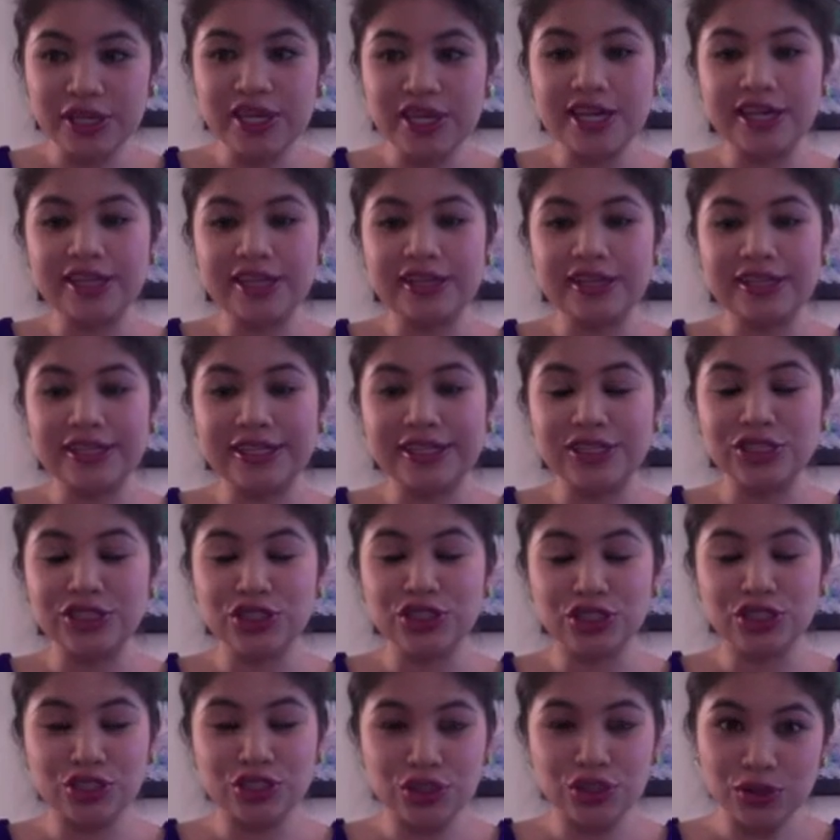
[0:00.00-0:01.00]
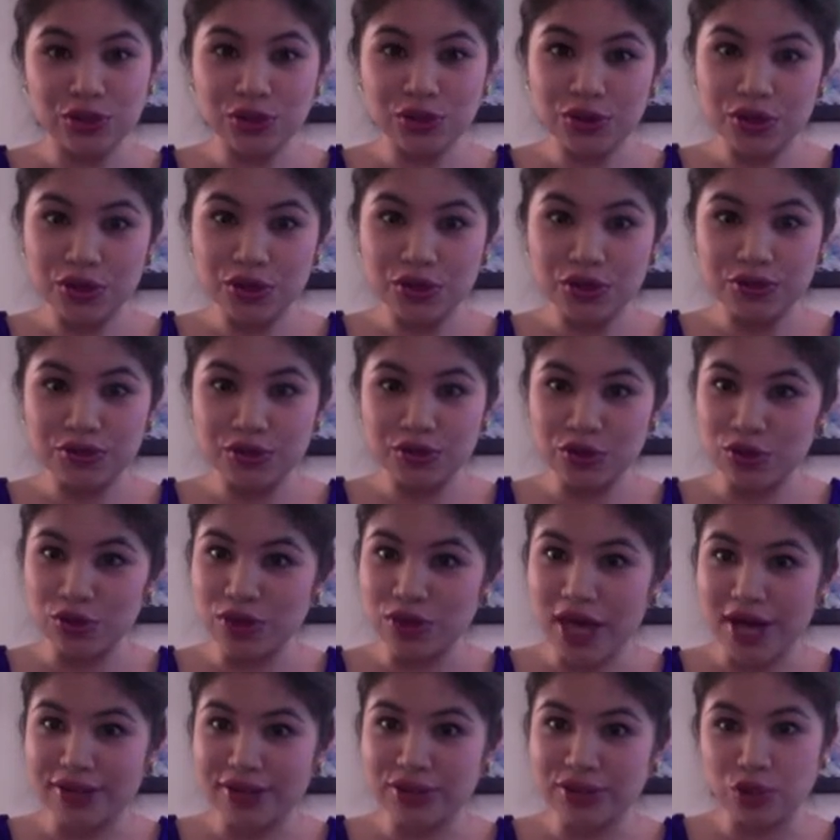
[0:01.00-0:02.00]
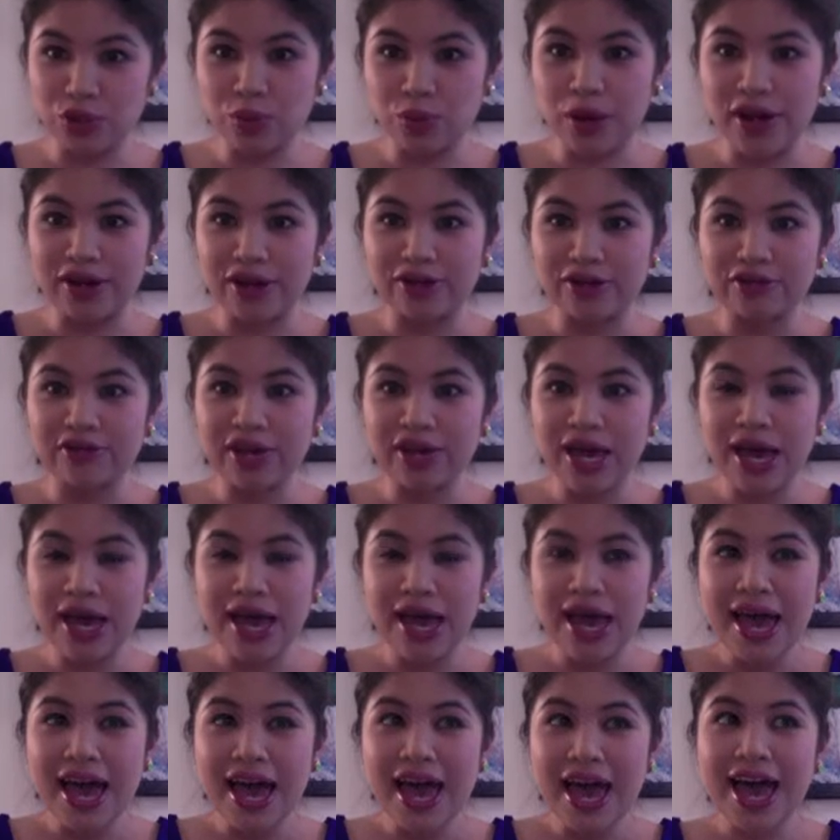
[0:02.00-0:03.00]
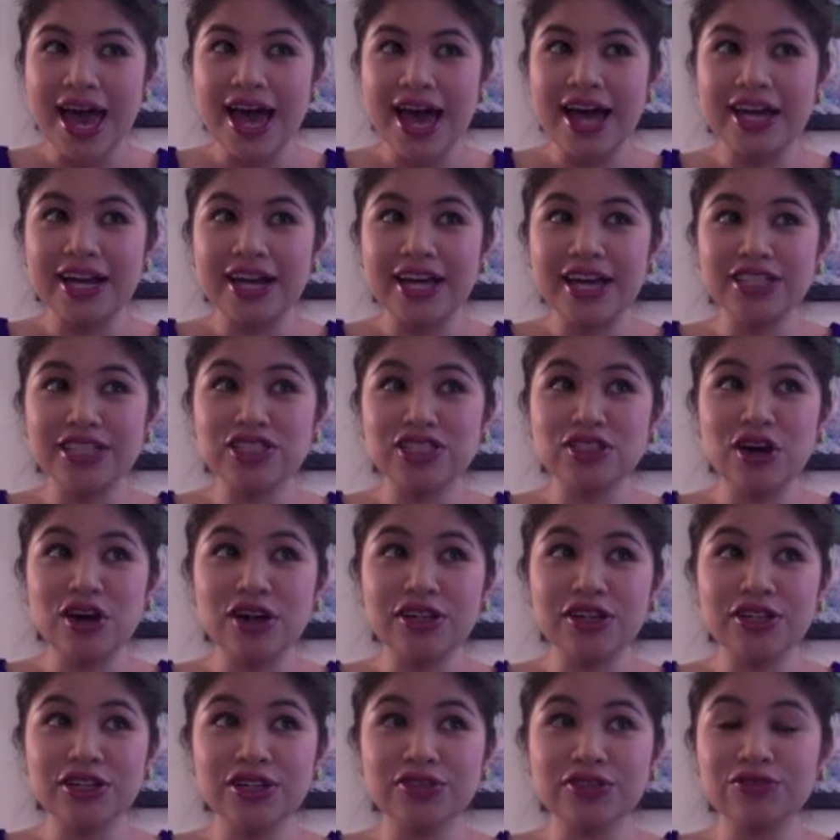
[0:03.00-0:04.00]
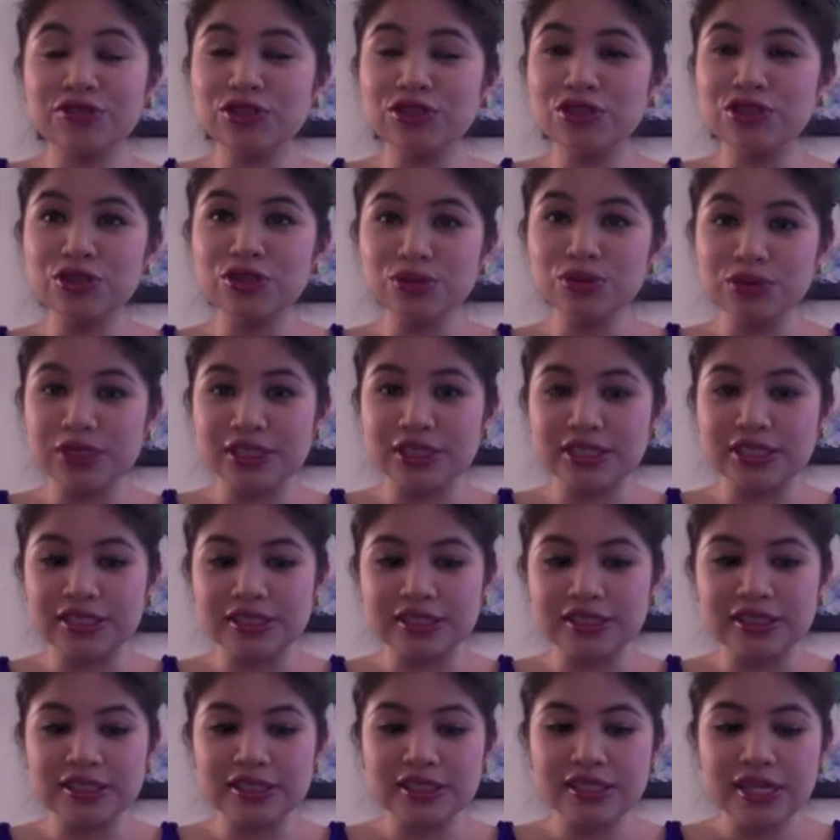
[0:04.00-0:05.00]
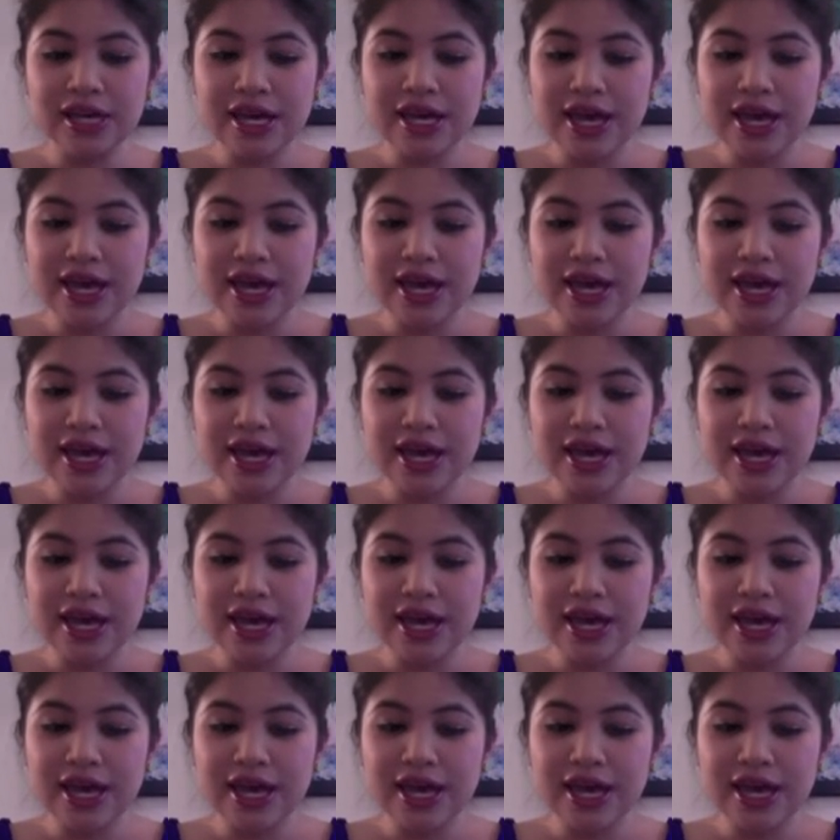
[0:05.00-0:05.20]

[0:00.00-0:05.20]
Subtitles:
Ill in June of 2012, and I started it for two reasons.